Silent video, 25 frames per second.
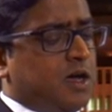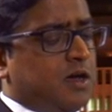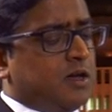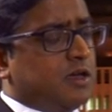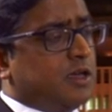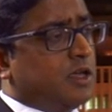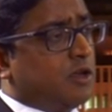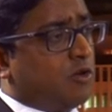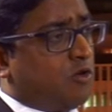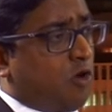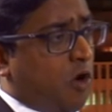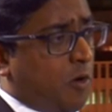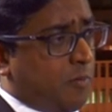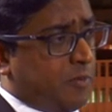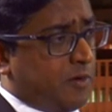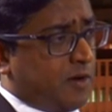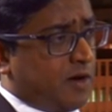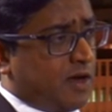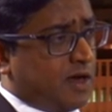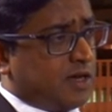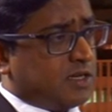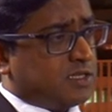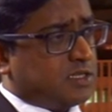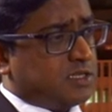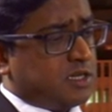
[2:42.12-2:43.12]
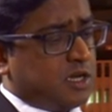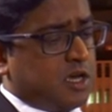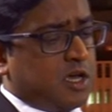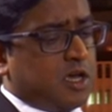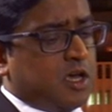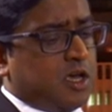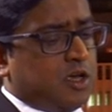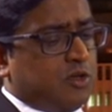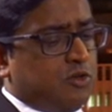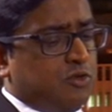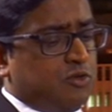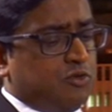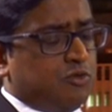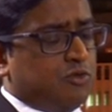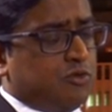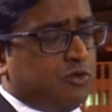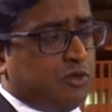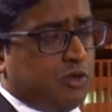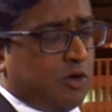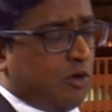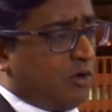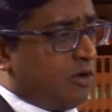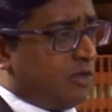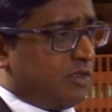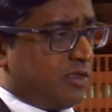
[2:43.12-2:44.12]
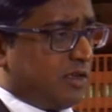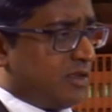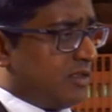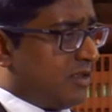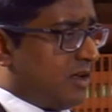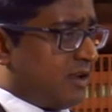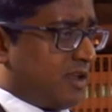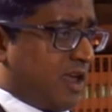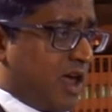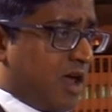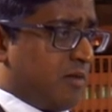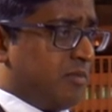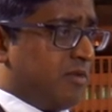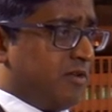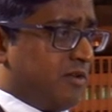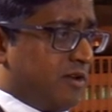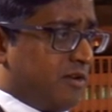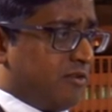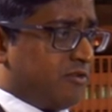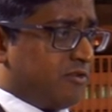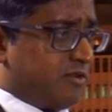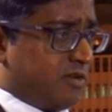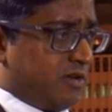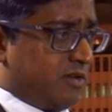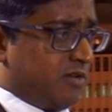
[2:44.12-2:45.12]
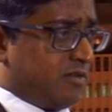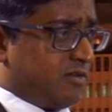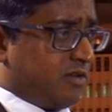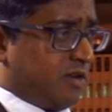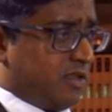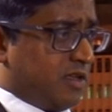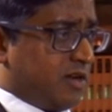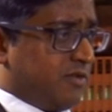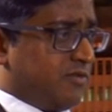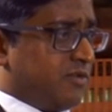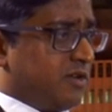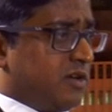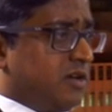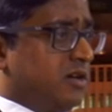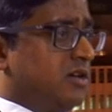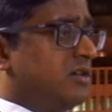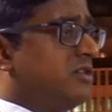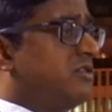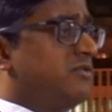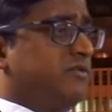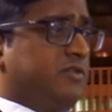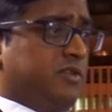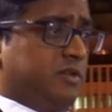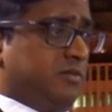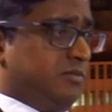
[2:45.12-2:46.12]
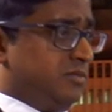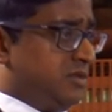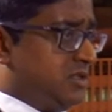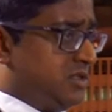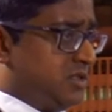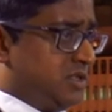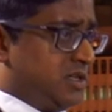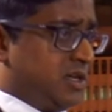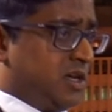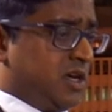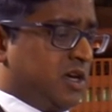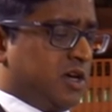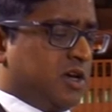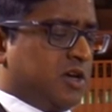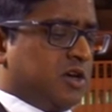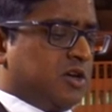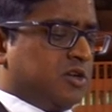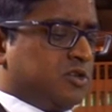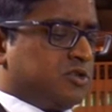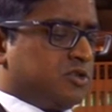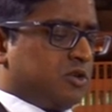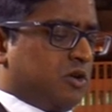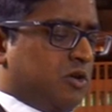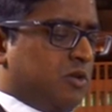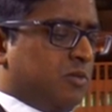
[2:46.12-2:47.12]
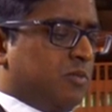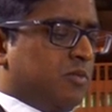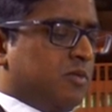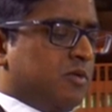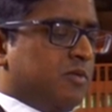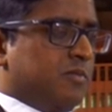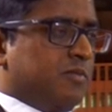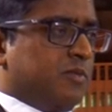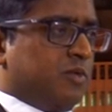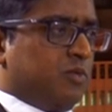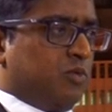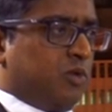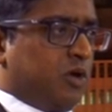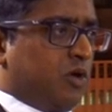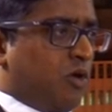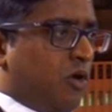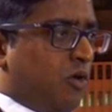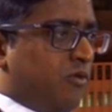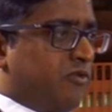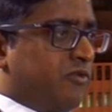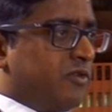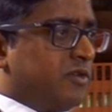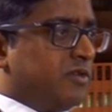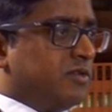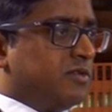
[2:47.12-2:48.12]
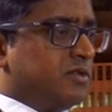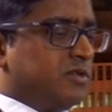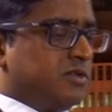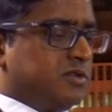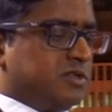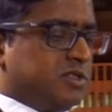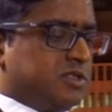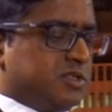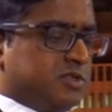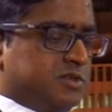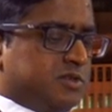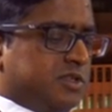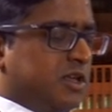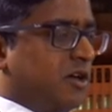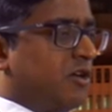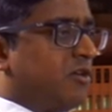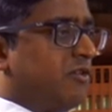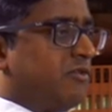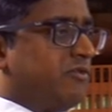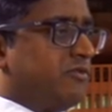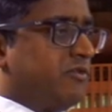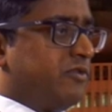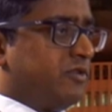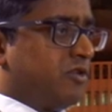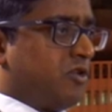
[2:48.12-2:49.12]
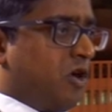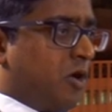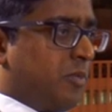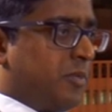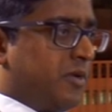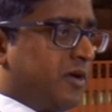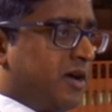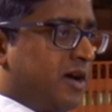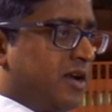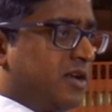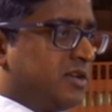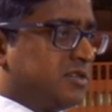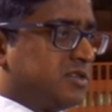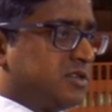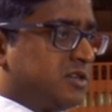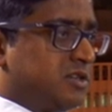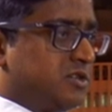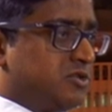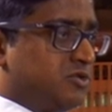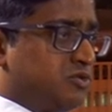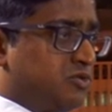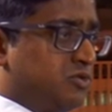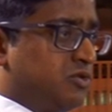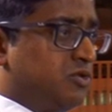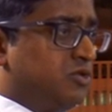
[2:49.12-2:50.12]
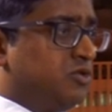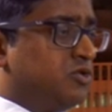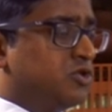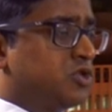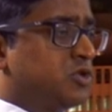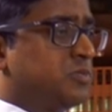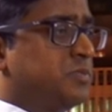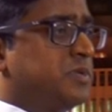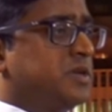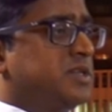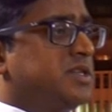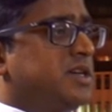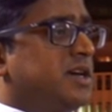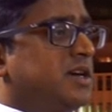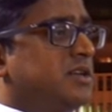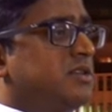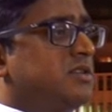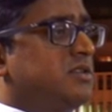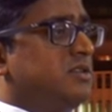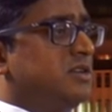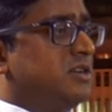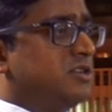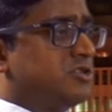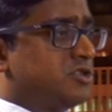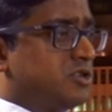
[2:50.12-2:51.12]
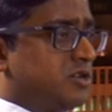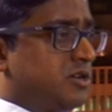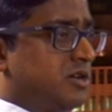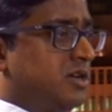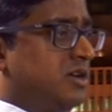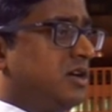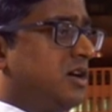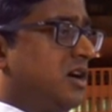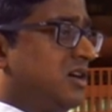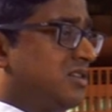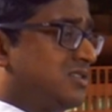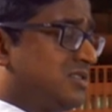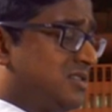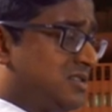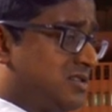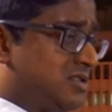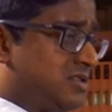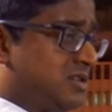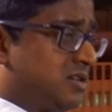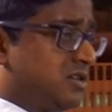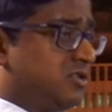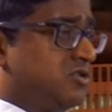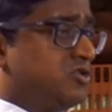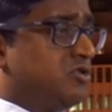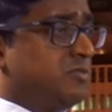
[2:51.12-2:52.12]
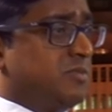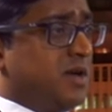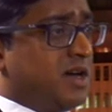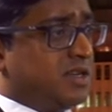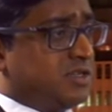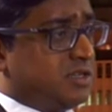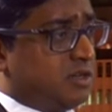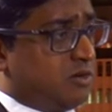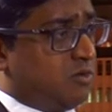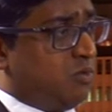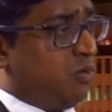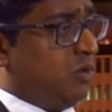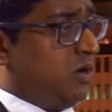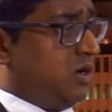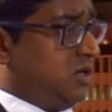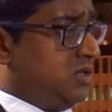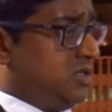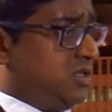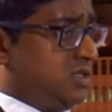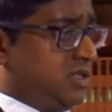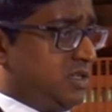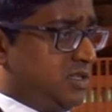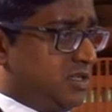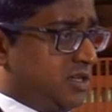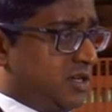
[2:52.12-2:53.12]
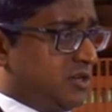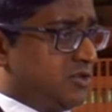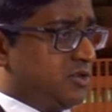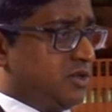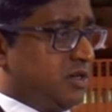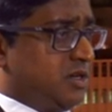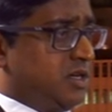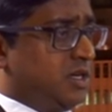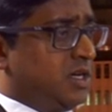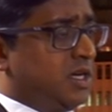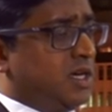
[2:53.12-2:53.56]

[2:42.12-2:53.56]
In copyright, the only thing that can be registered in South Africa is films. So we often think of copyright as a tool used to protect literary, artistic, dramatic works, etc.